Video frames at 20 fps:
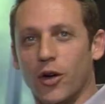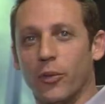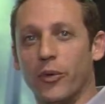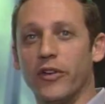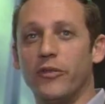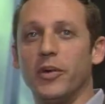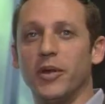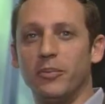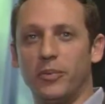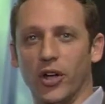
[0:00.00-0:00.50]

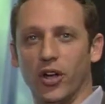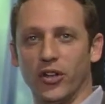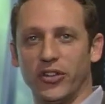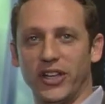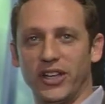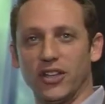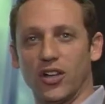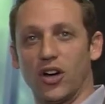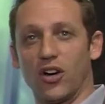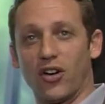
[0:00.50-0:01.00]
We've been
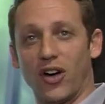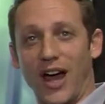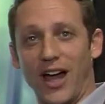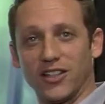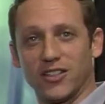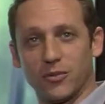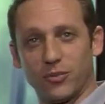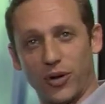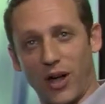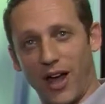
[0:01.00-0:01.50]
building the
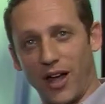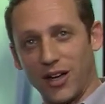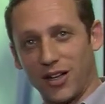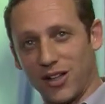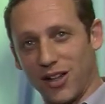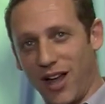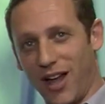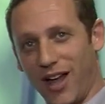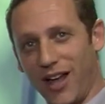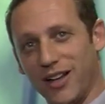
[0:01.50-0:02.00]
Horizon
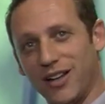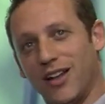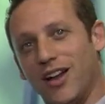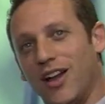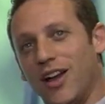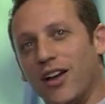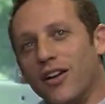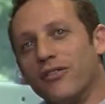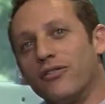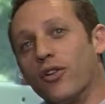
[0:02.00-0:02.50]
product line
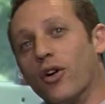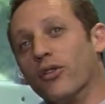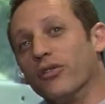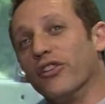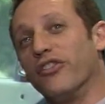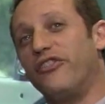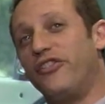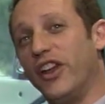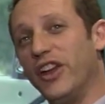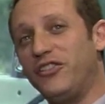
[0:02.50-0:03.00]
for
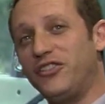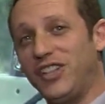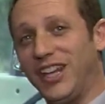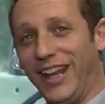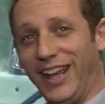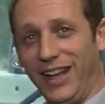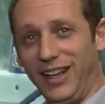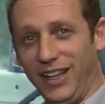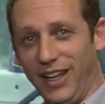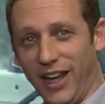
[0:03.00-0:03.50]
over
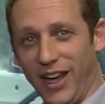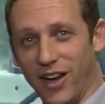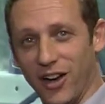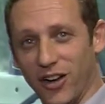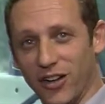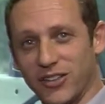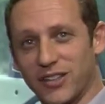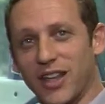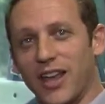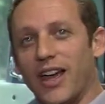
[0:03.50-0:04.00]
15
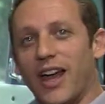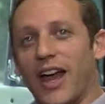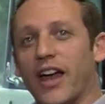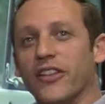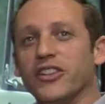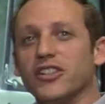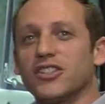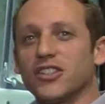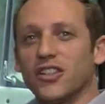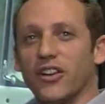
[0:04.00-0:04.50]
years,
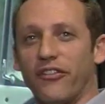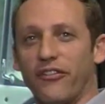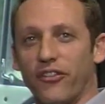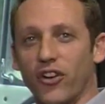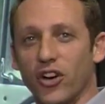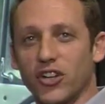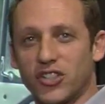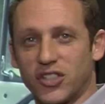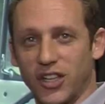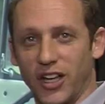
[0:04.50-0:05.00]
and this is the
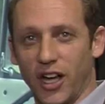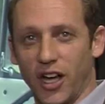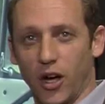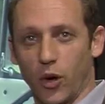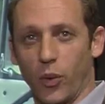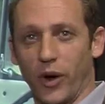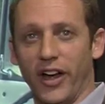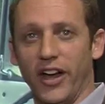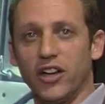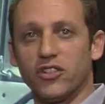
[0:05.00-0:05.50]
first year
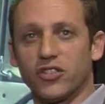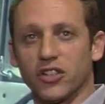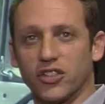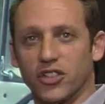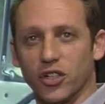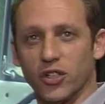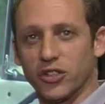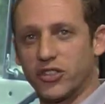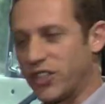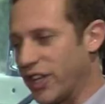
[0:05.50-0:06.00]
we're
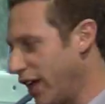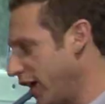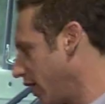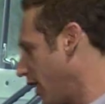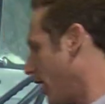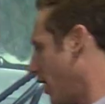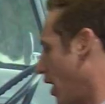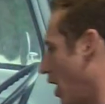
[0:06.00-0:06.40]
introducing